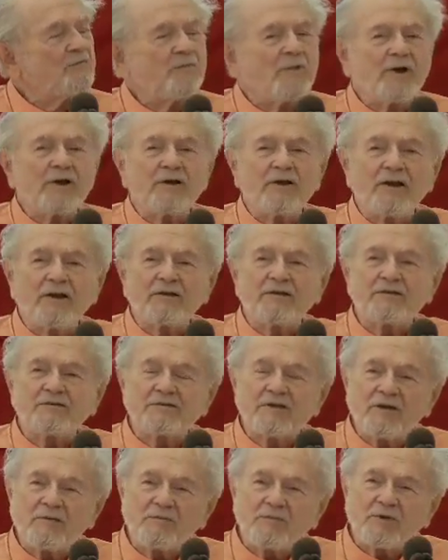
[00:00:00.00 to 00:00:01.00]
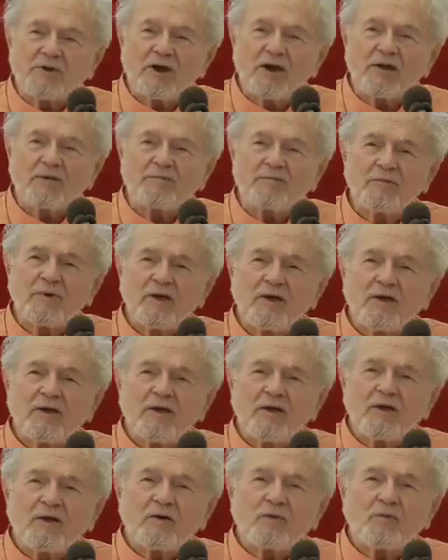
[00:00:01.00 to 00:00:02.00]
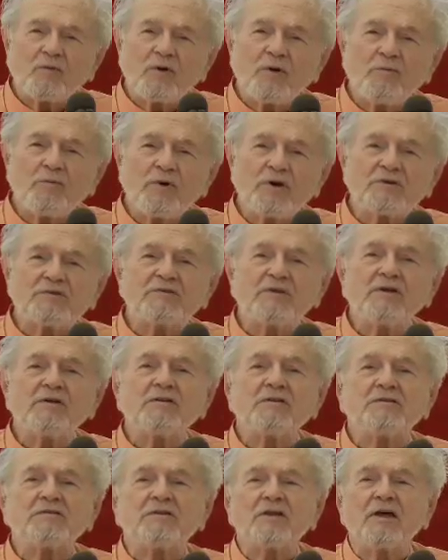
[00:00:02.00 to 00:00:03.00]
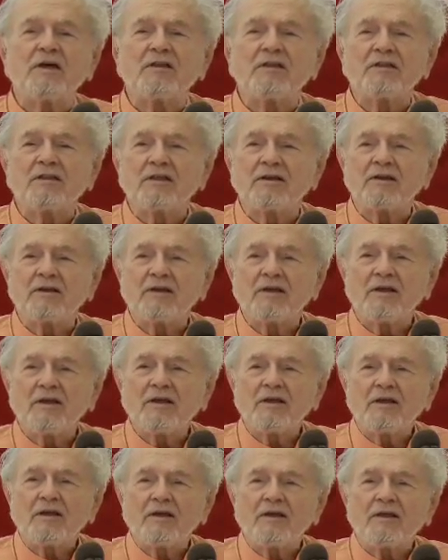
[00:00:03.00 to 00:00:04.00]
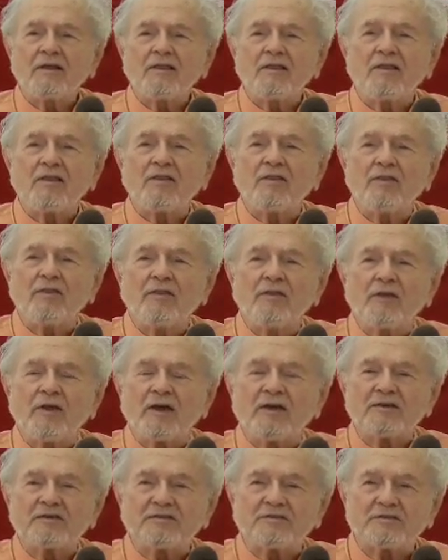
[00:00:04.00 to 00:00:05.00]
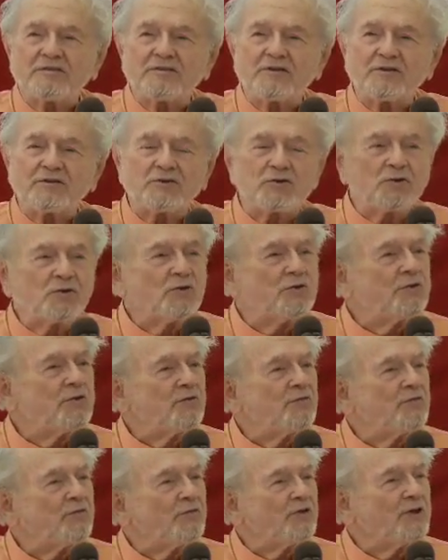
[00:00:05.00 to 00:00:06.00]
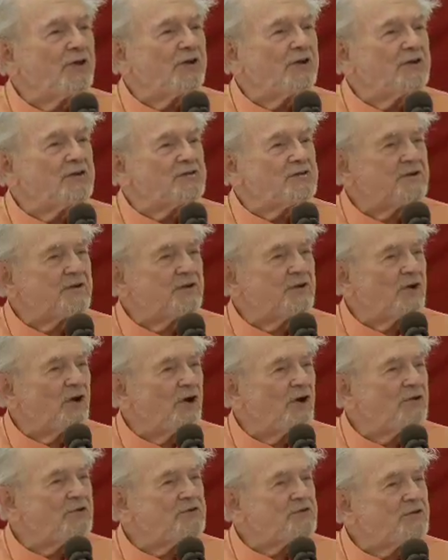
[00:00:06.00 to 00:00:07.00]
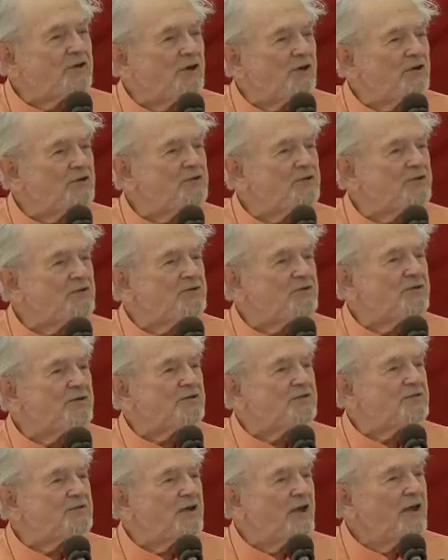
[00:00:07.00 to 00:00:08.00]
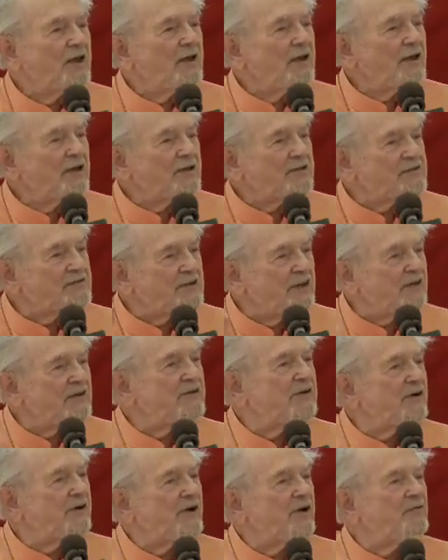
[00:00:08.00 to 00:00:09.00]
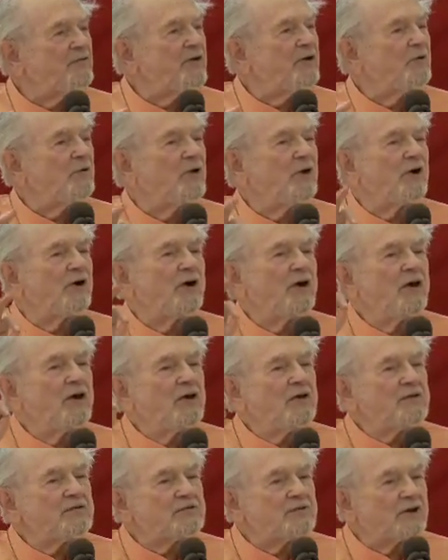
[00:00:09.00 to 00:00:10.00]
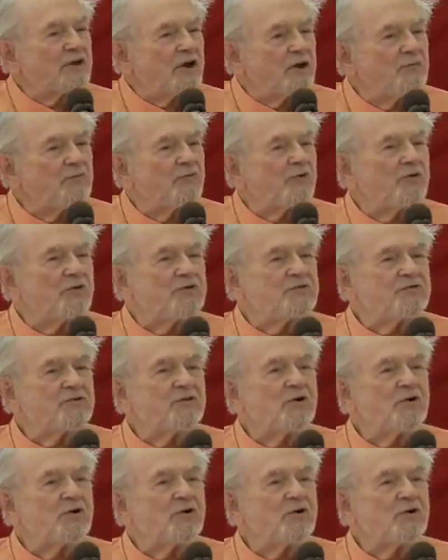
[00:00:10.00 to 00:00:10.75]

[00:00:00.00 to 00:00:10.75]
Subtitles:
But at the same time, we must understand that as the truth of it is that God's consciousness is center everywhere, circumference